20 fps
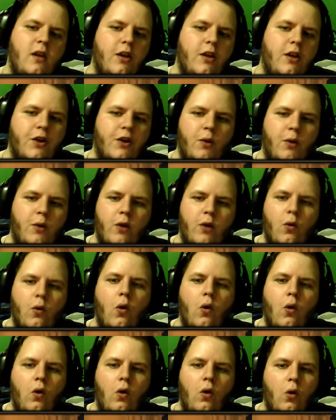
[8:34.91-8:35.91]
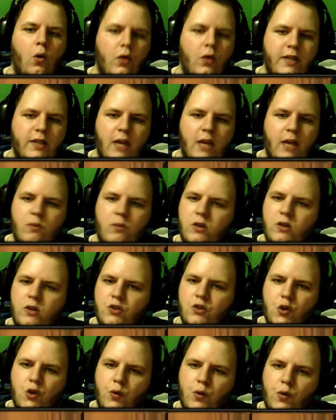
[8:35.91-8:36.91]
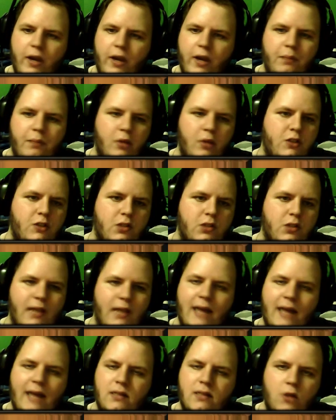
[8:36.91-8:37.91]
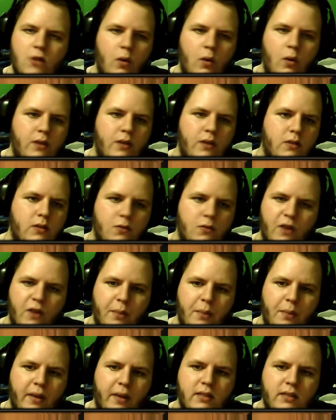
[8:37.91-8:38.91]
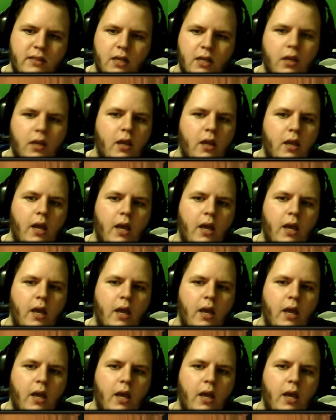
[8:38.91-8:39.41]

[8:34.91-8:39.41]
You're going to want to roll holy damage, crit, plus your stats. As always, these are very basic.